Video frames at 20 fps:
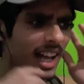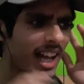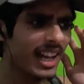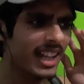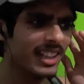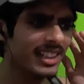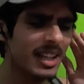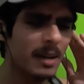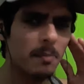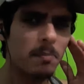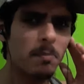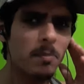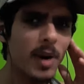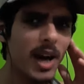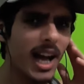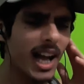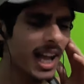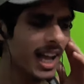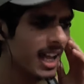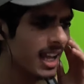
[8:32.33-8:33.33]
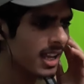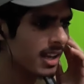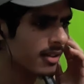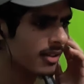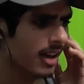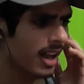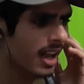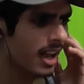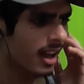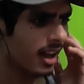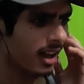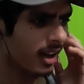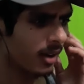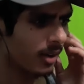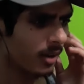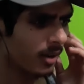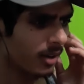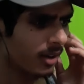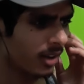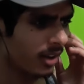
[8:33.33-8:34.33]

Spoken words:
that in the background?